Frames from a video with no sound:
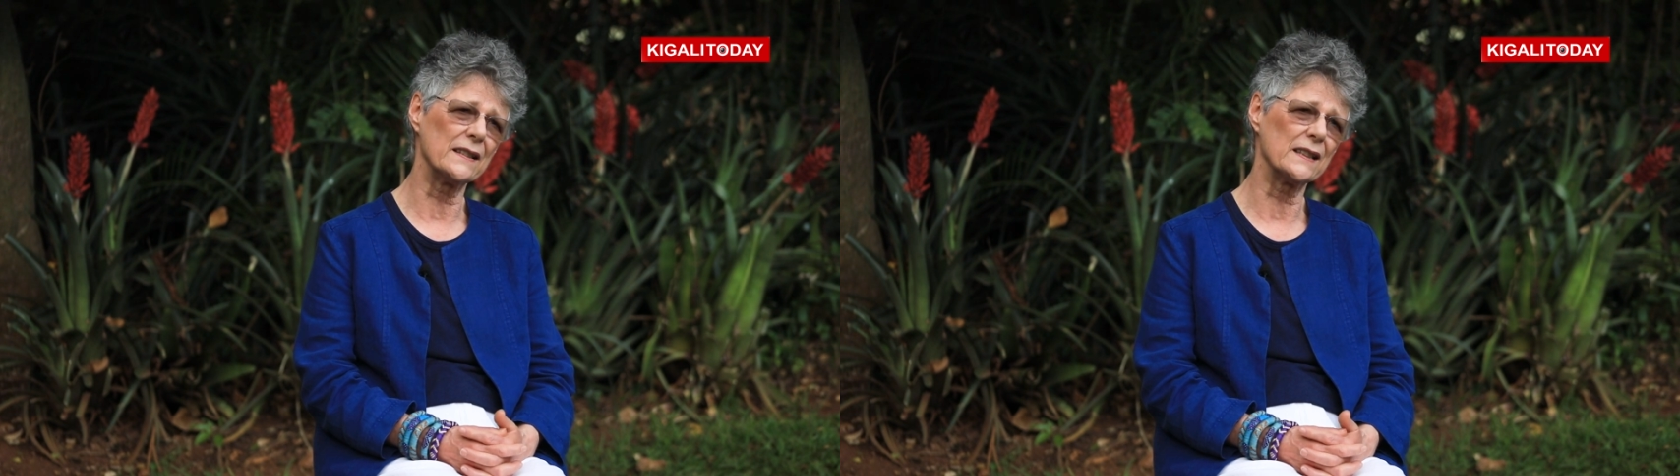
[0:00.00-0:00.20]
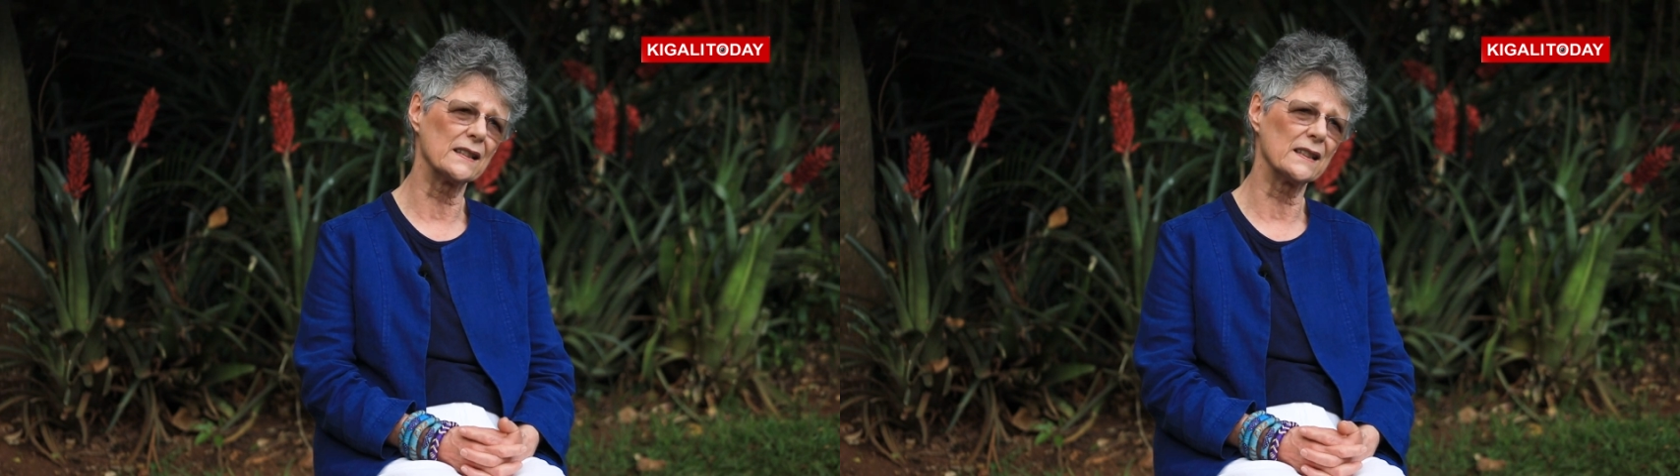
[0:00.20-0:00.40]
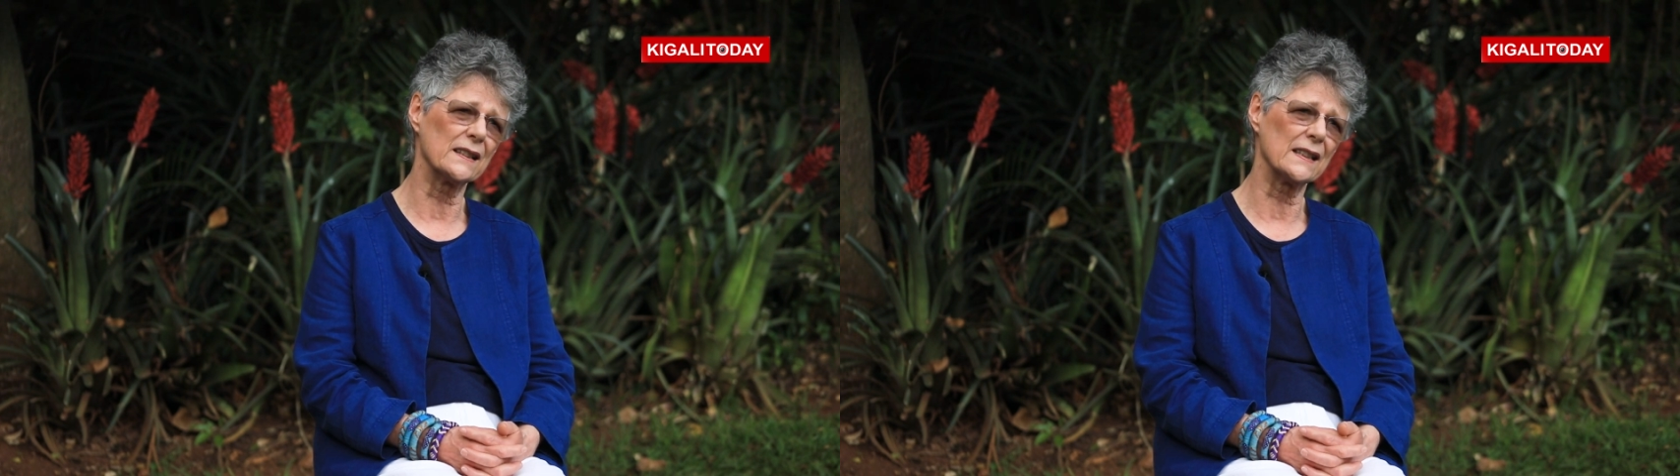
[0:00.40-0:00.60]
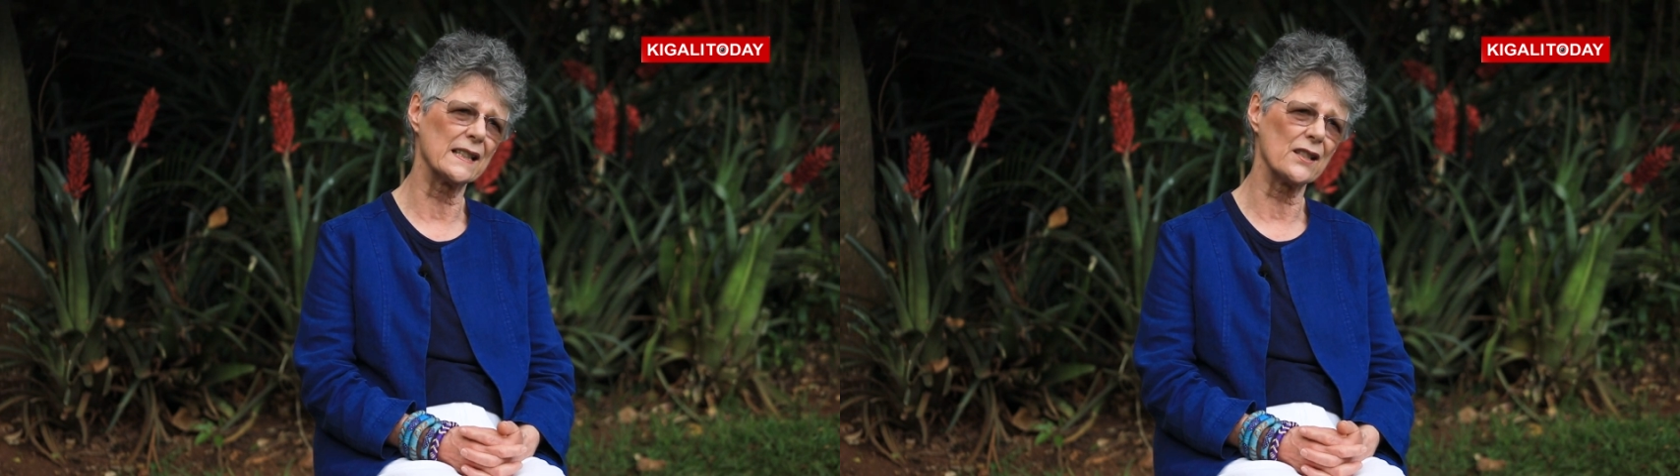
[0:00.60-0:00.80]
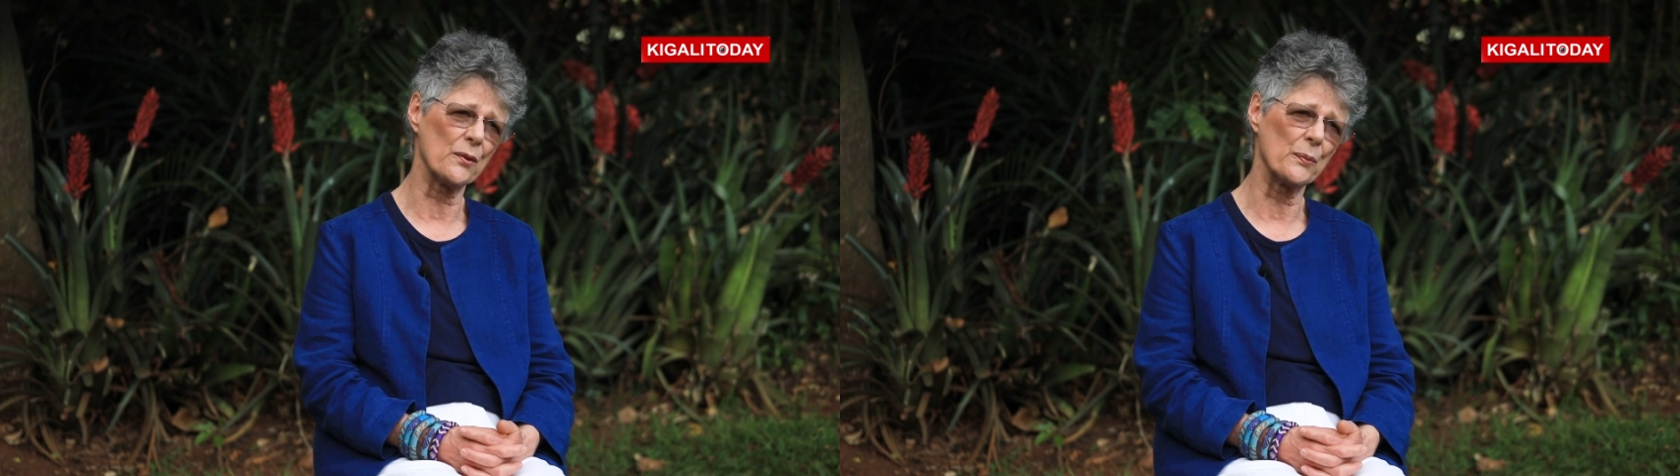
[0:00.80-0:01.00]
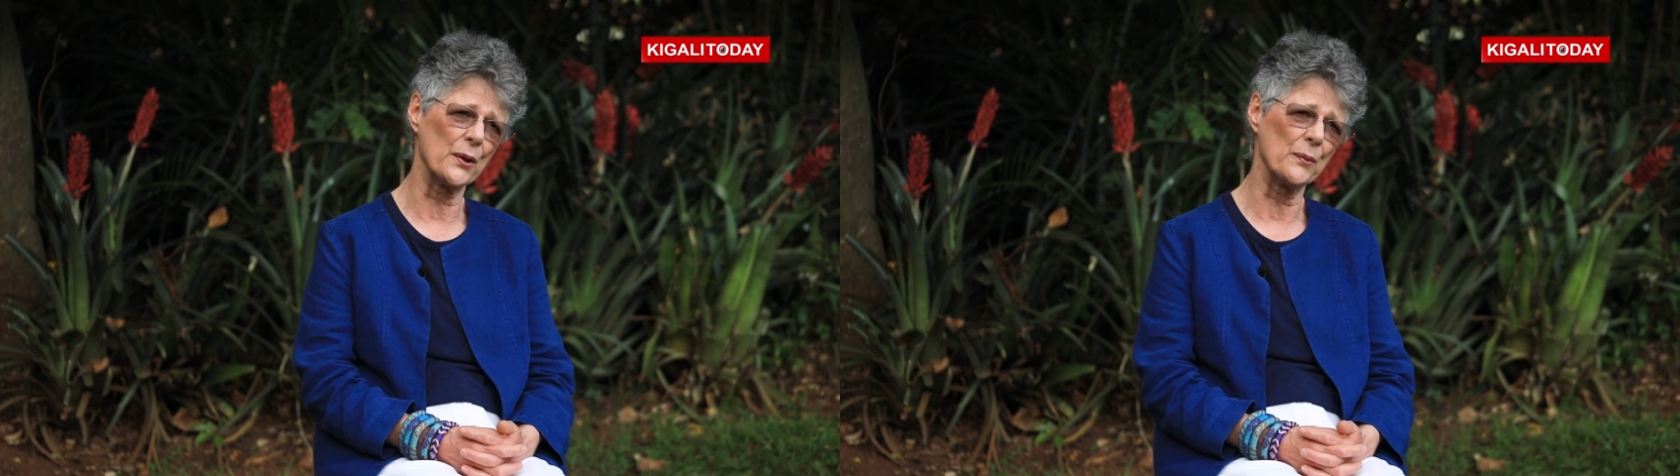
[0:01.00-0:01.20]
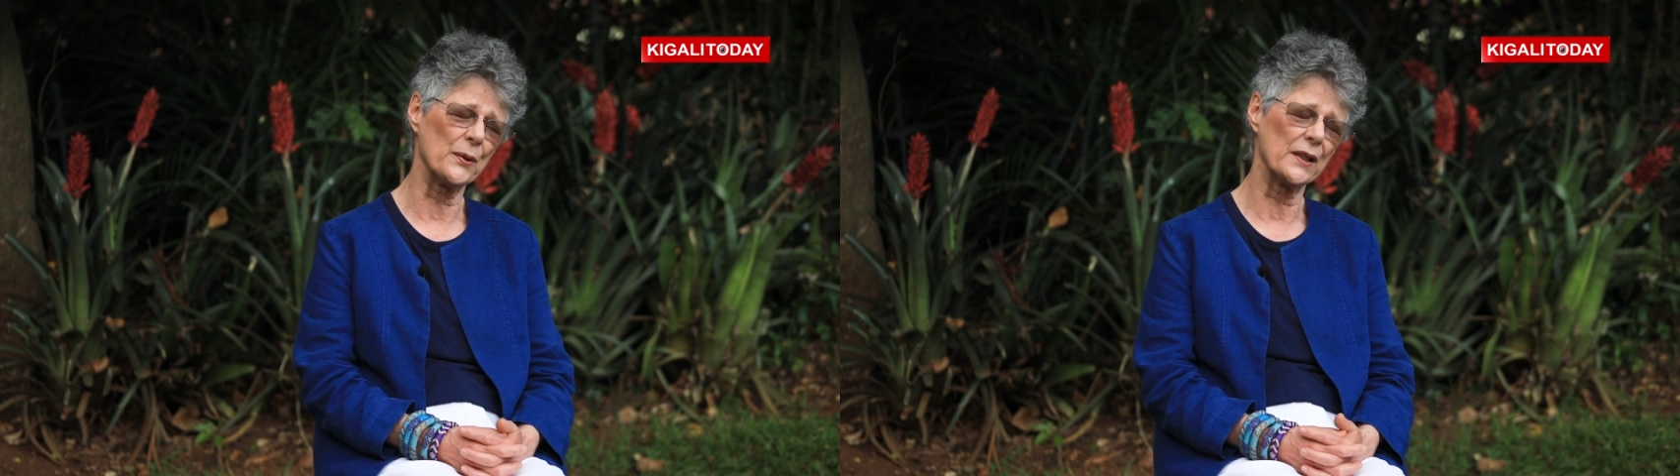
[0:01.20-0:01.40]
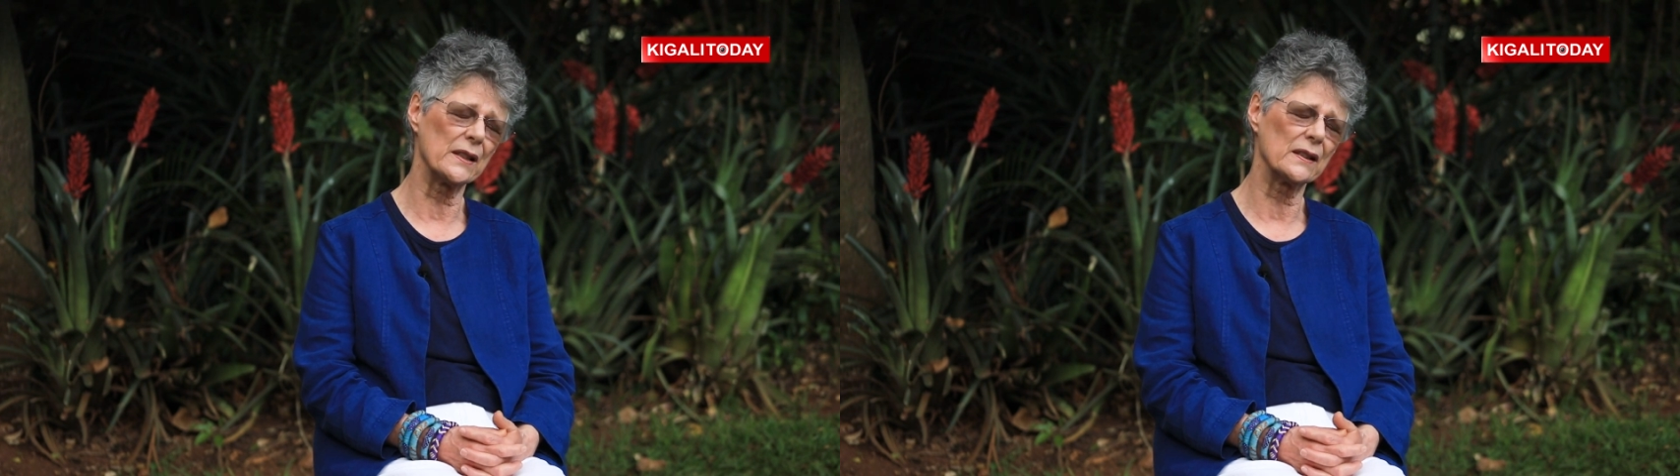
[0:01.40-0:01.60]
I think that is
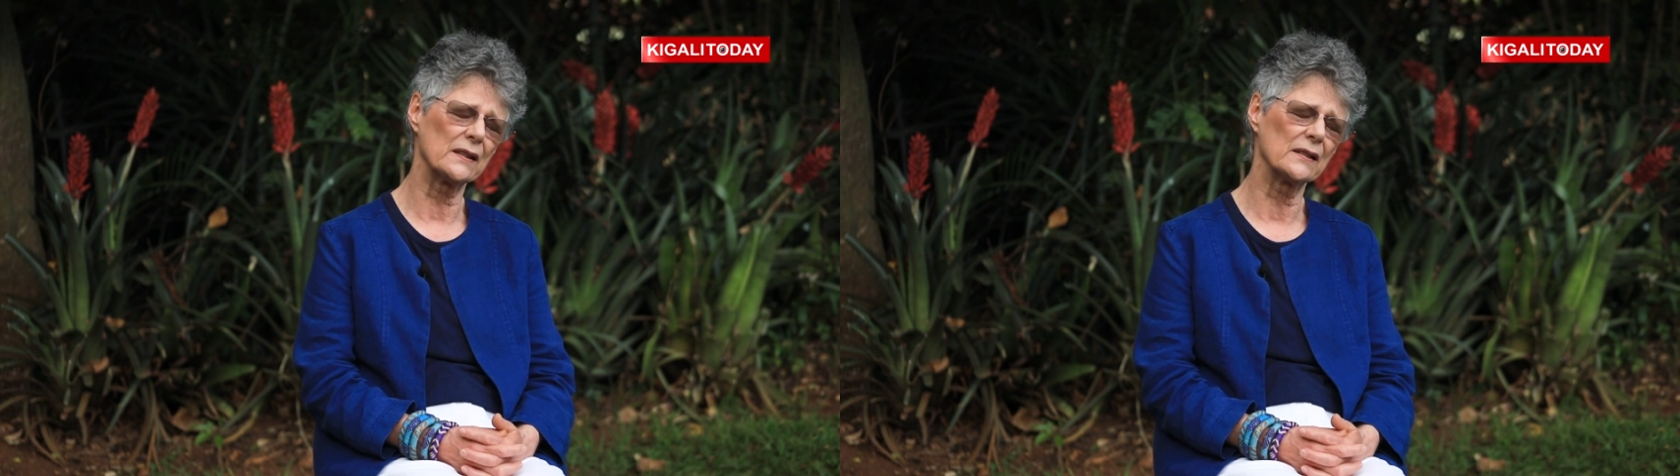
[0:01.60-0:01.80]
appropriate.